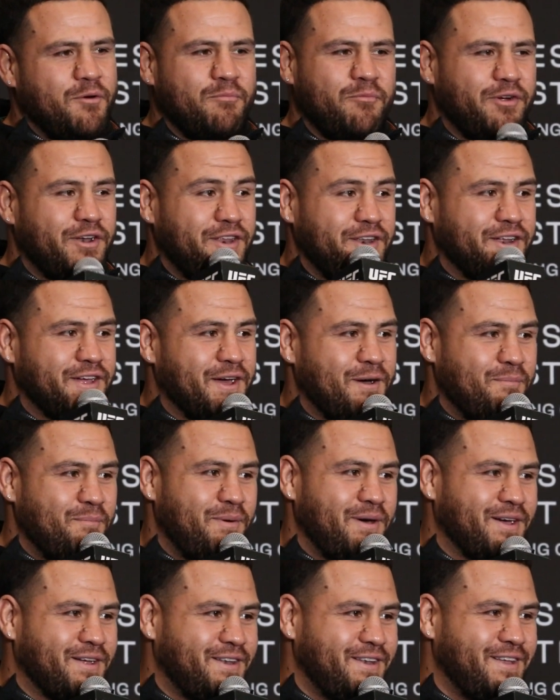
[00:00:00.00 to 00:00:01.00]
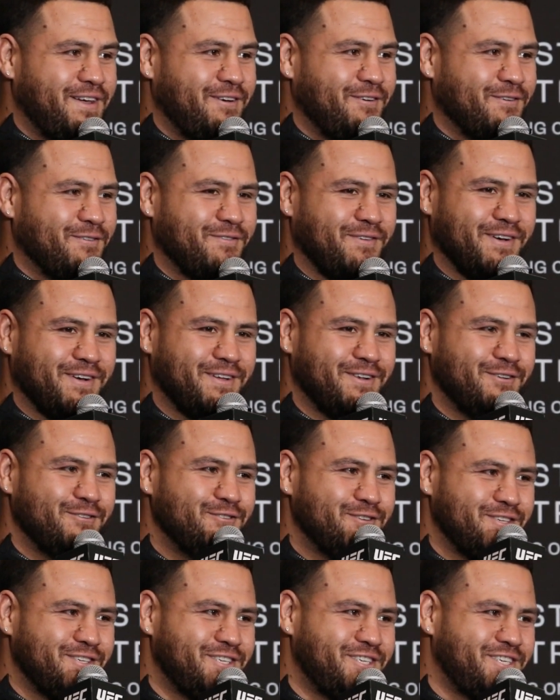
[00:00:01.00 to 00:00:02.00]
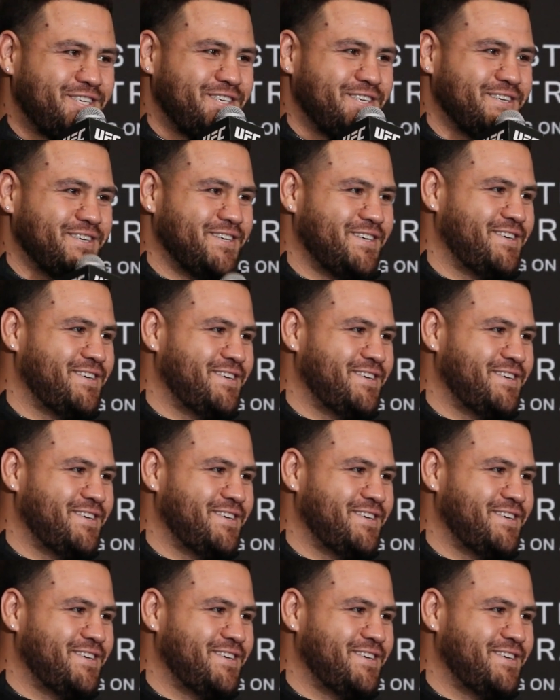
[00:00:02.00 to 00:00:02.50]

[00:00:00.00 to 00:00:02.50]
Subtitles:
ready to come back now. Fucking losing shit.